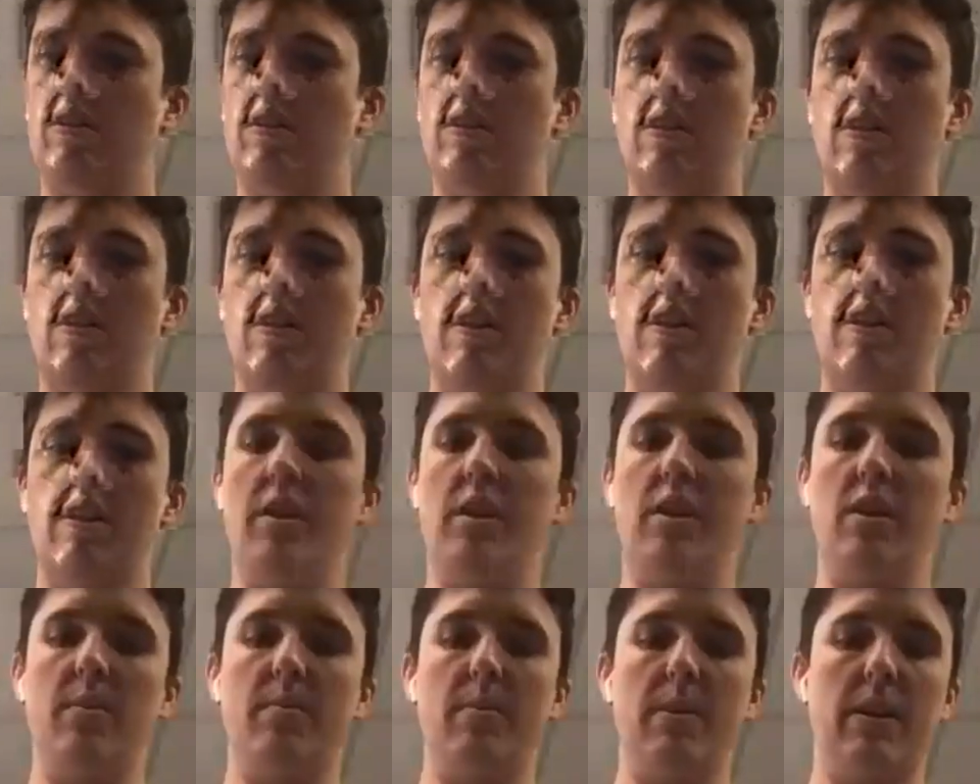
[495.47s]
going to
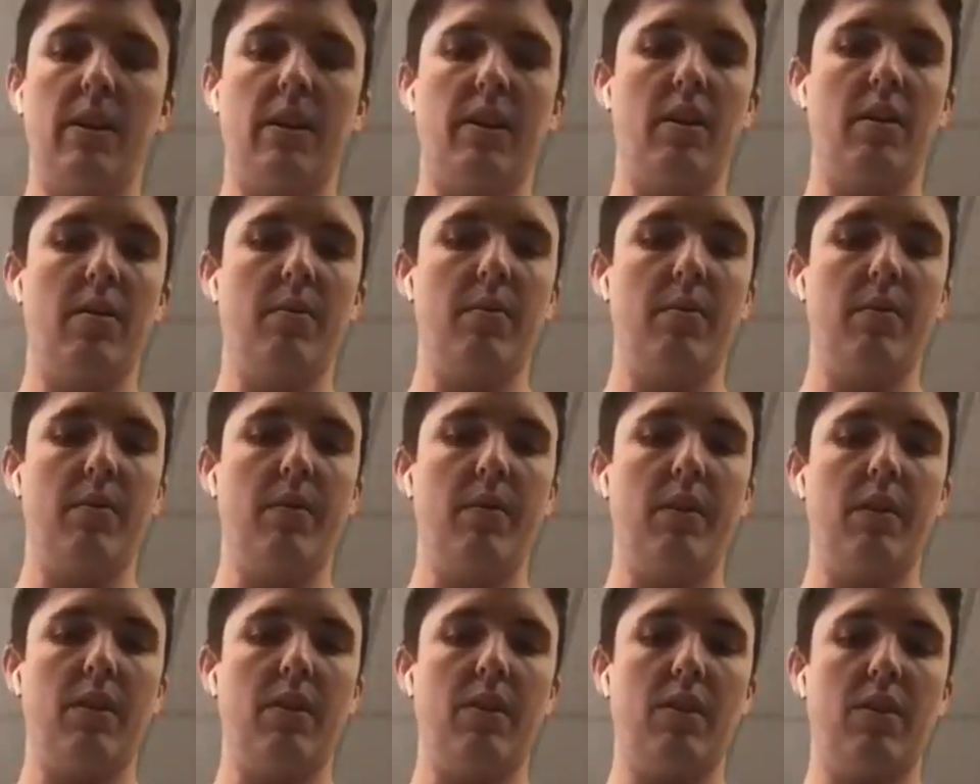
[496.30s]
incubate them
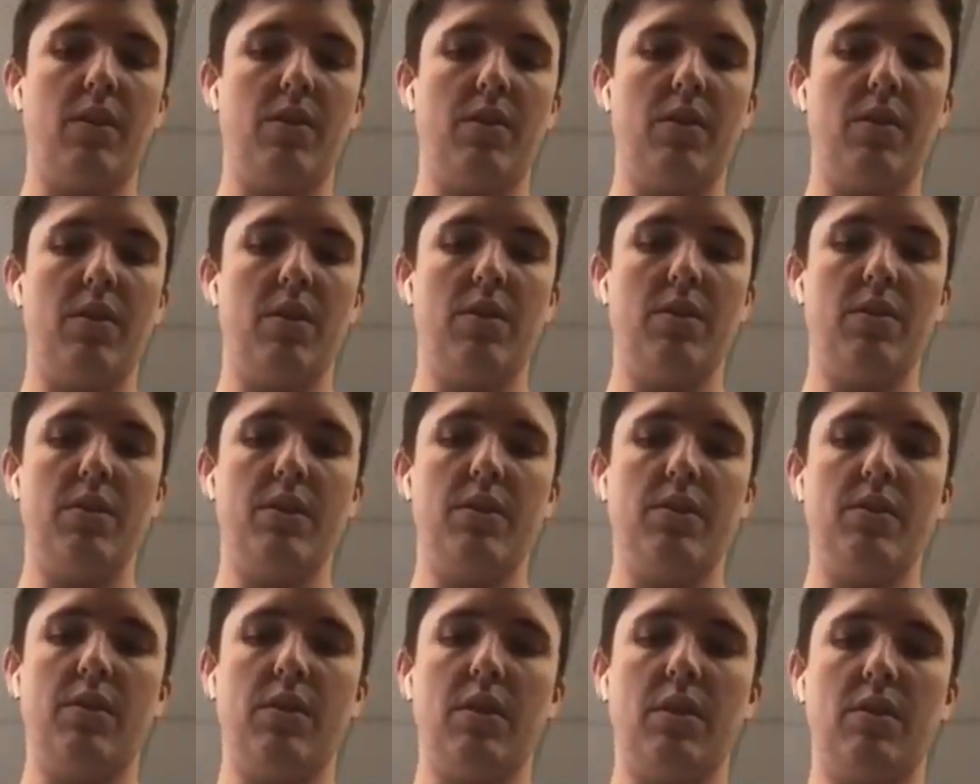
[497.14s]
at 30
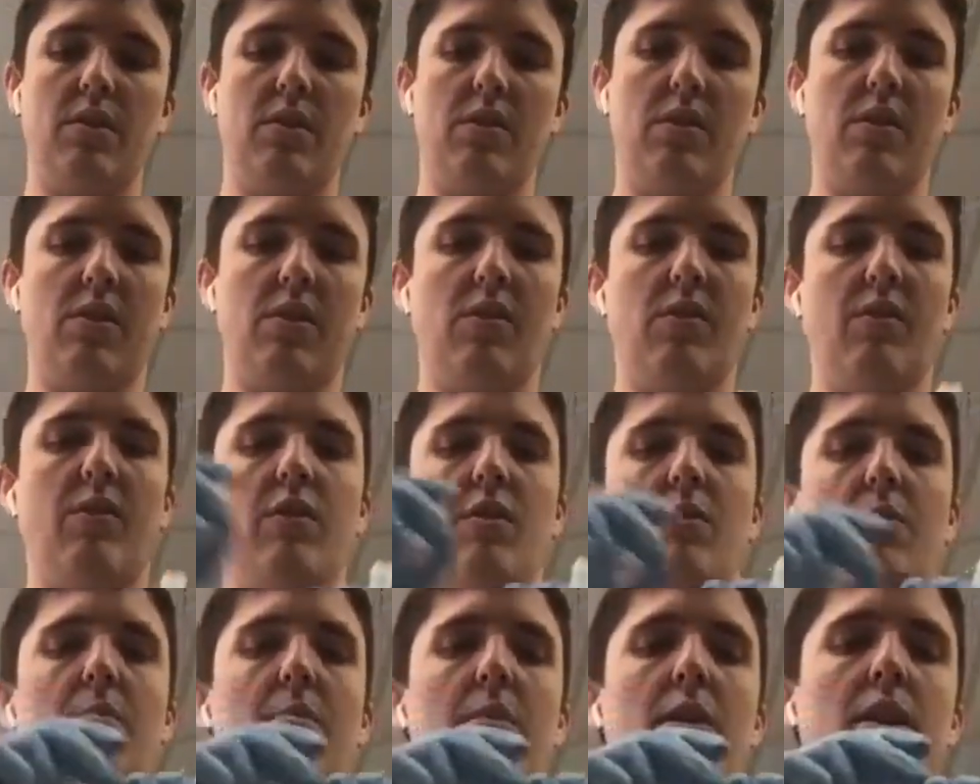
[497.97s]
degrees Celsius for
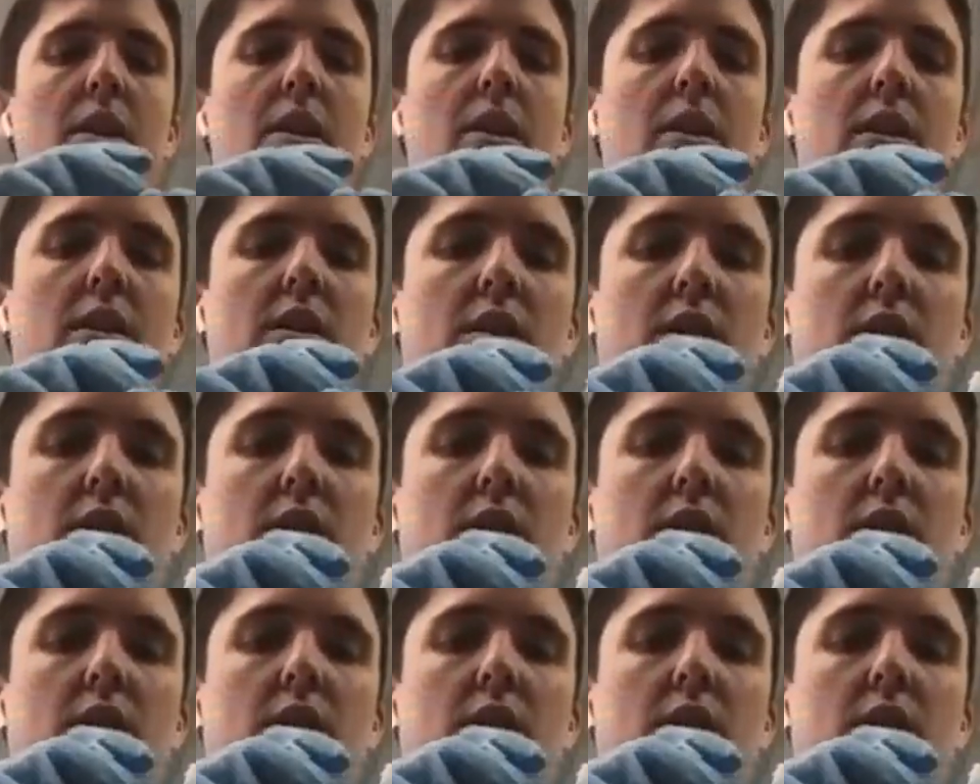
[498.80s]
a minute.